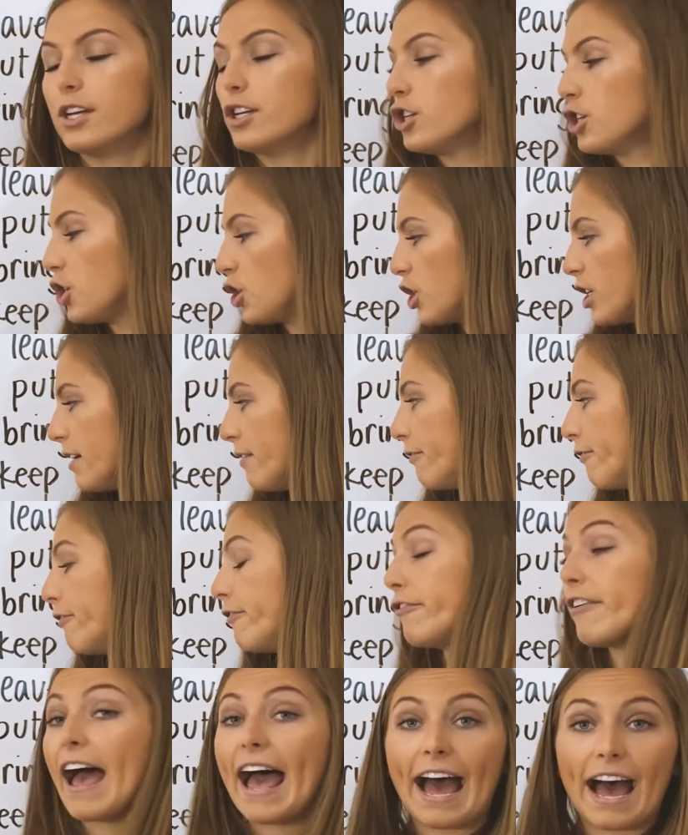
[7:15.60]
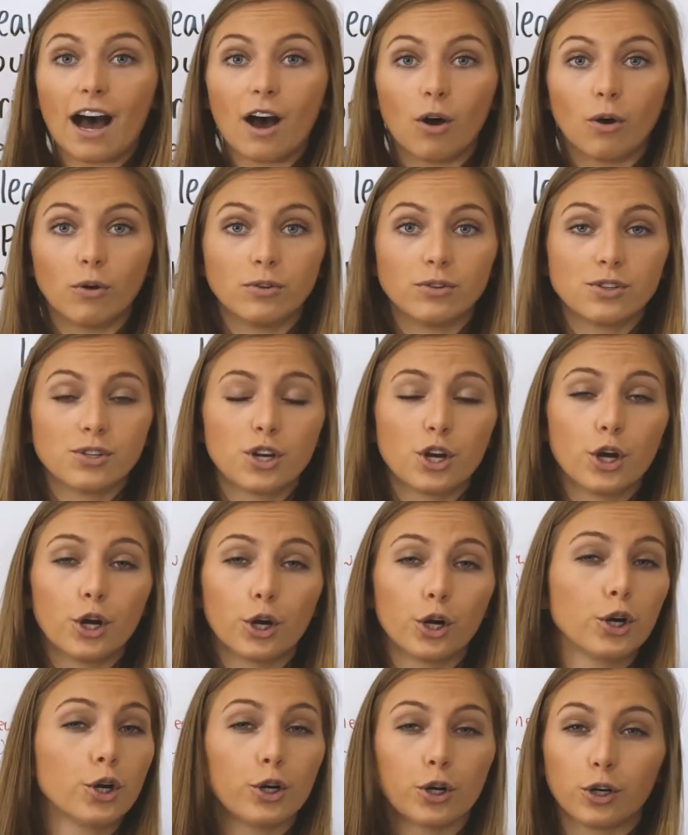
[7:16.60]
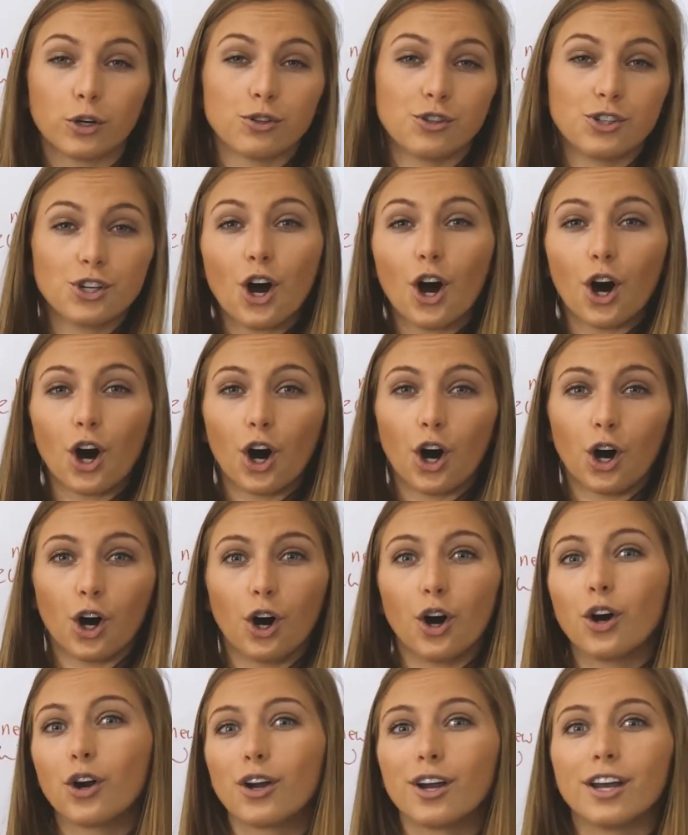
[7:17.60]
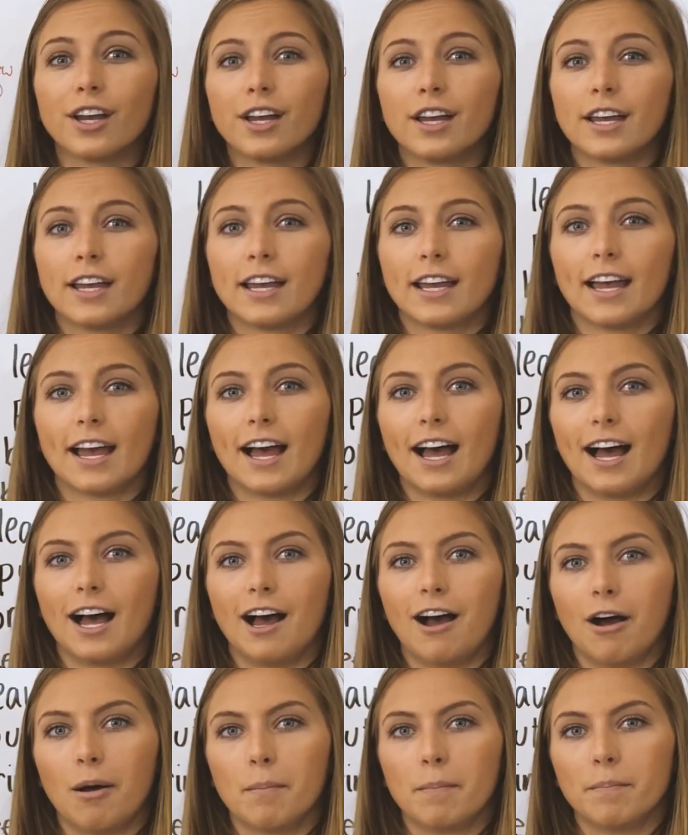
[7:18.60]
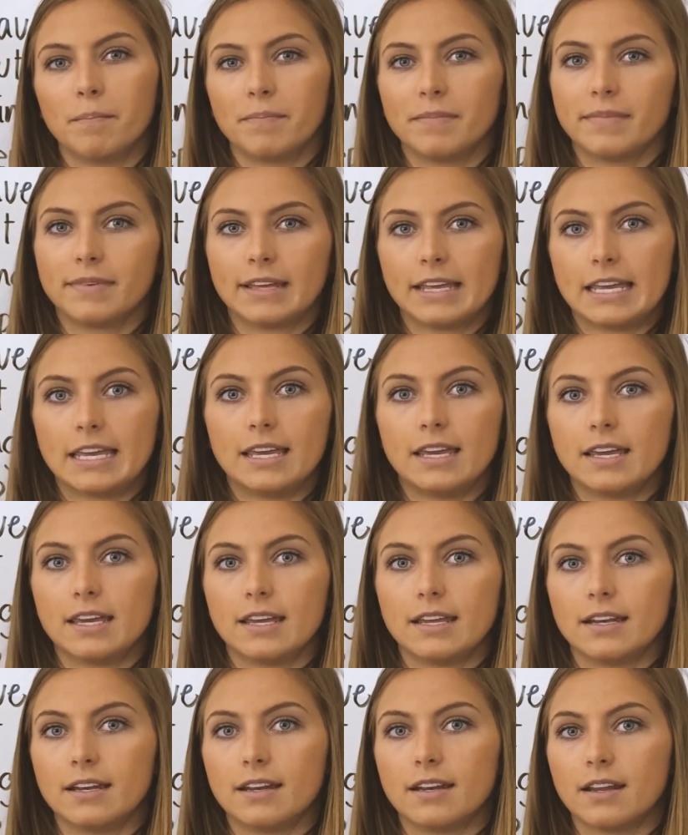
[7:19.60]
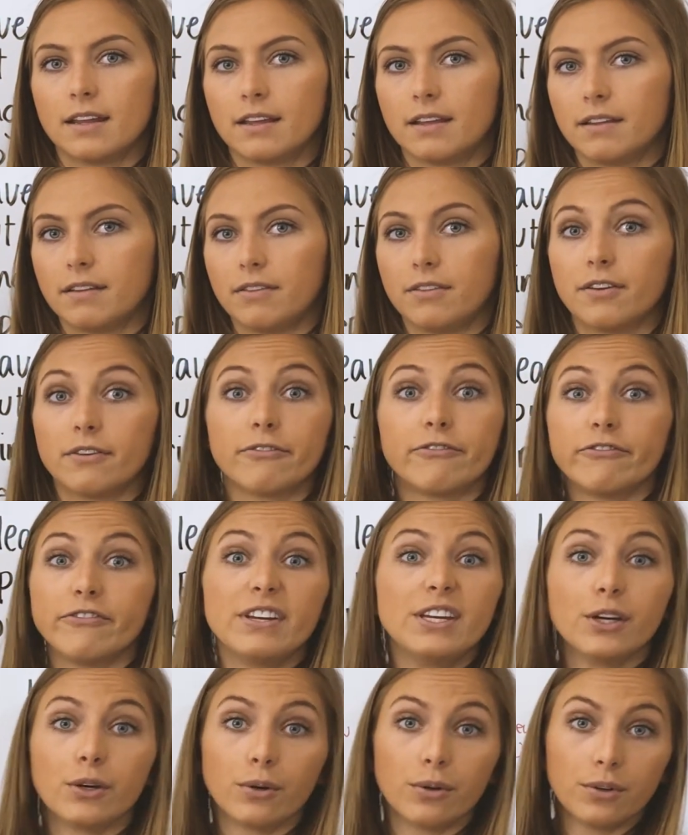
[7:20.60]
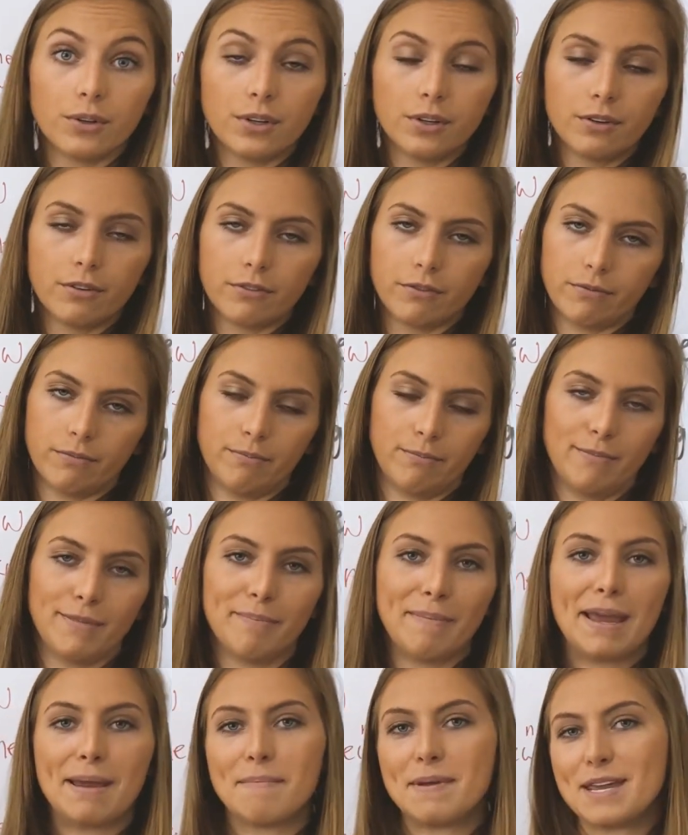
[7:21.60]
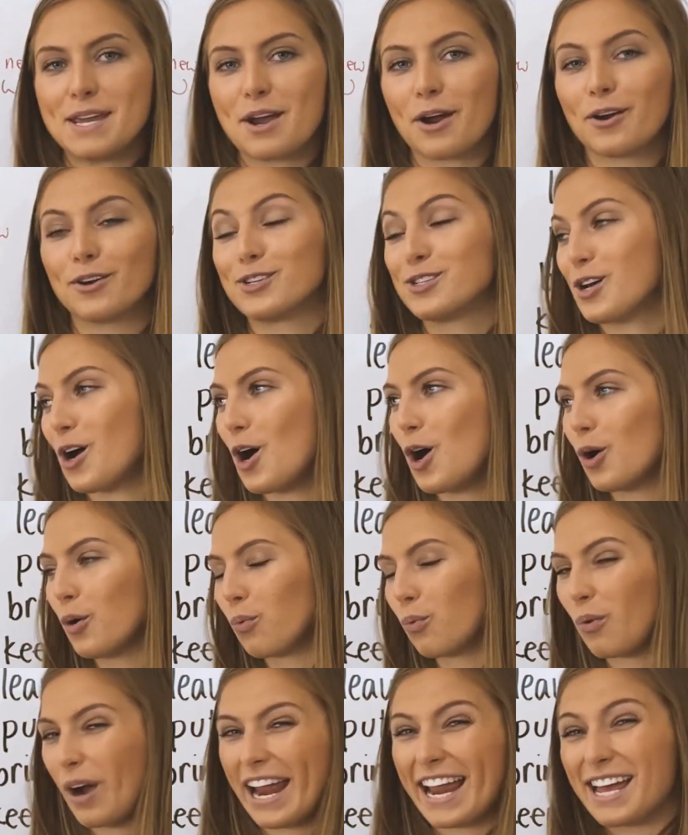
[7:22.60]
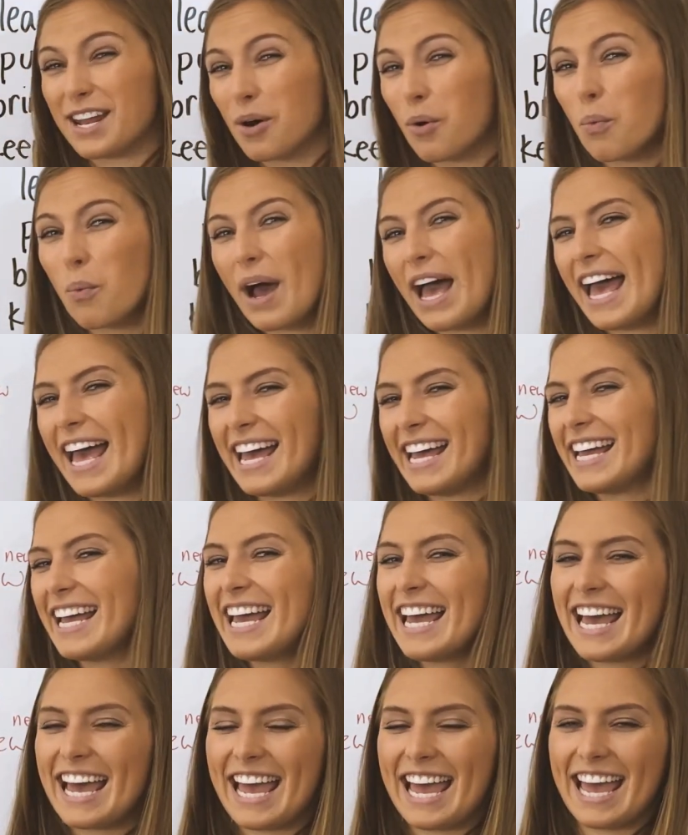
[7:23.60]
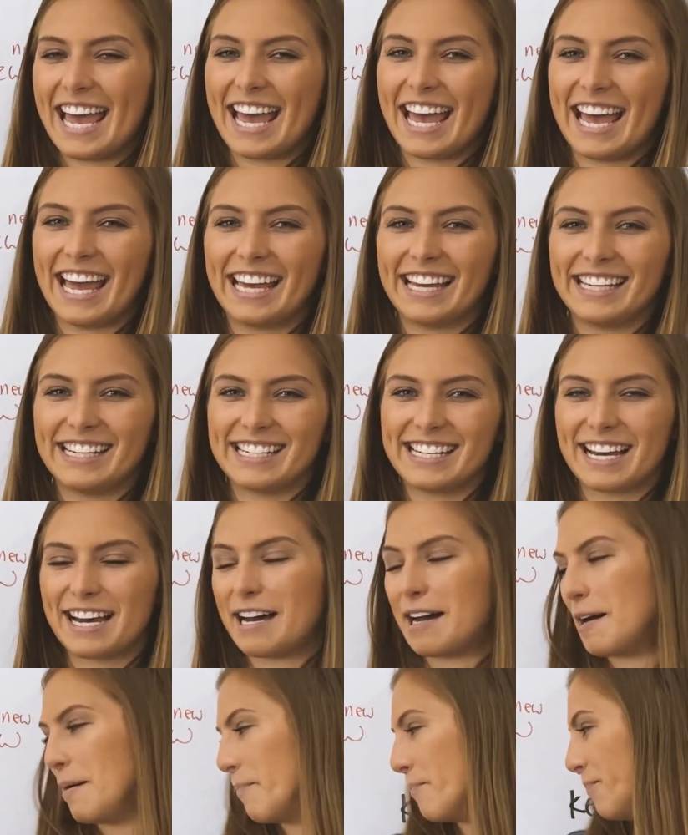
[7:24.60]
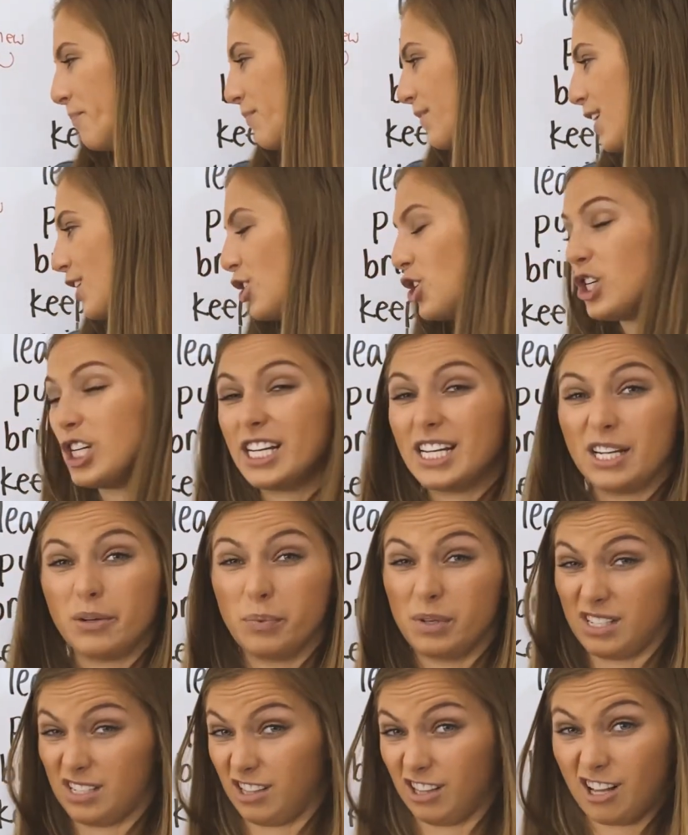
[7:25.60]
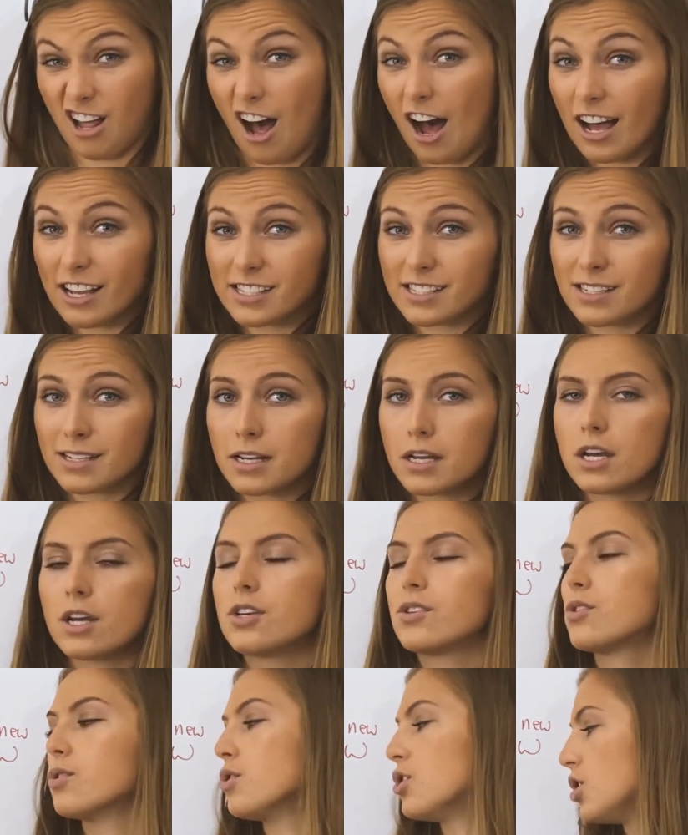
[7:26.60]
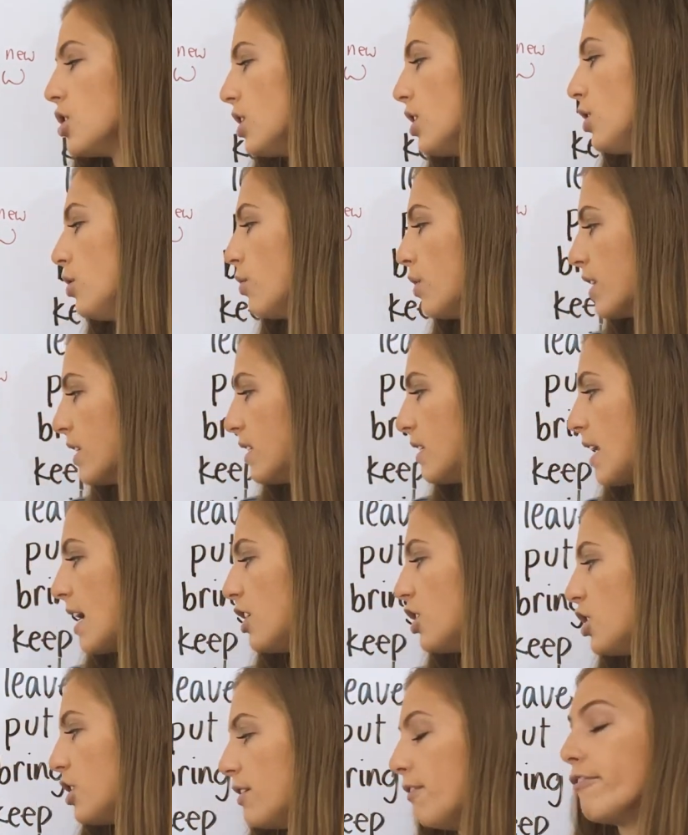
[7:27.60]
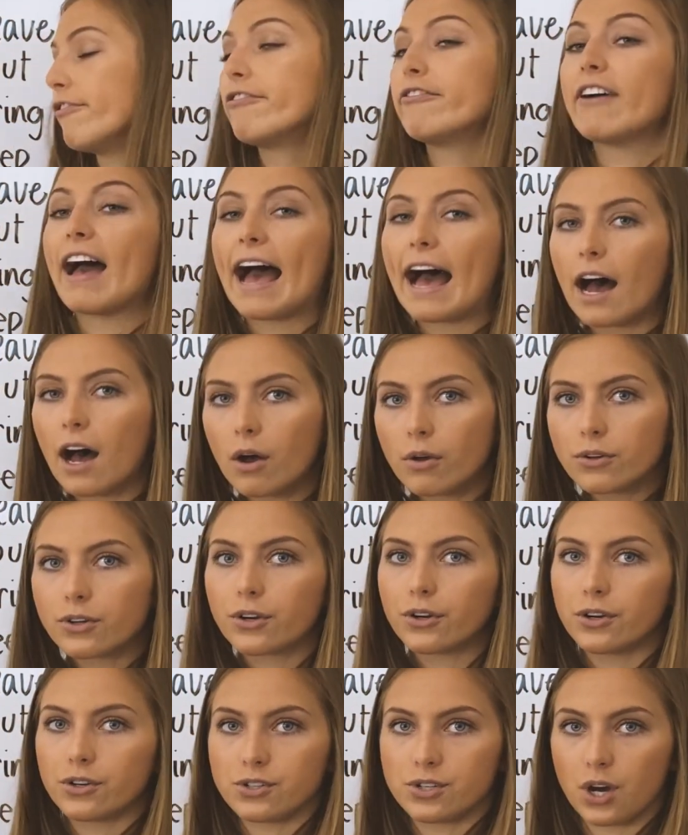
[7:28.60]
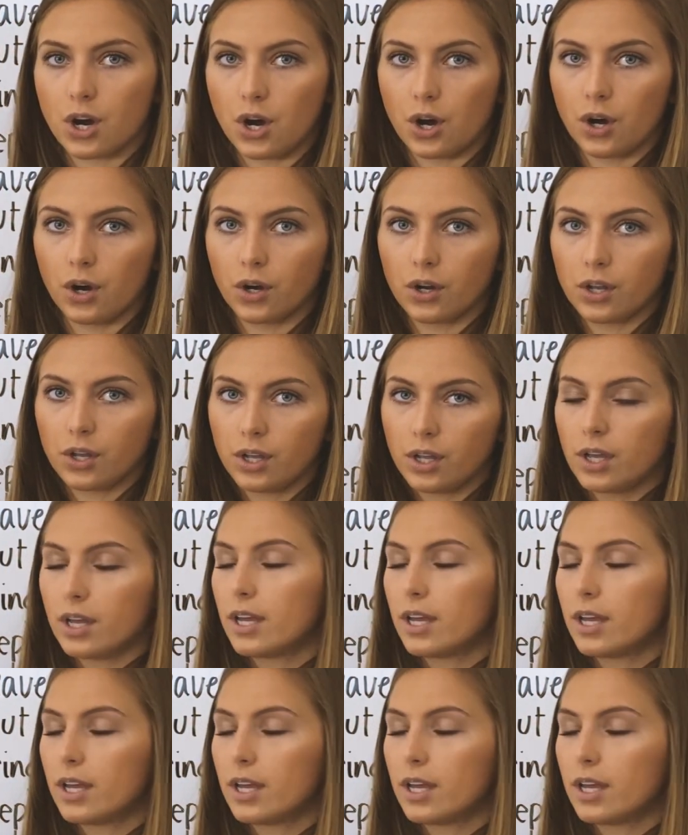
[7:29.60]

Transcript: She found her dog in the field. Maybe her dog ran away and it was lost. So you could say she found her dog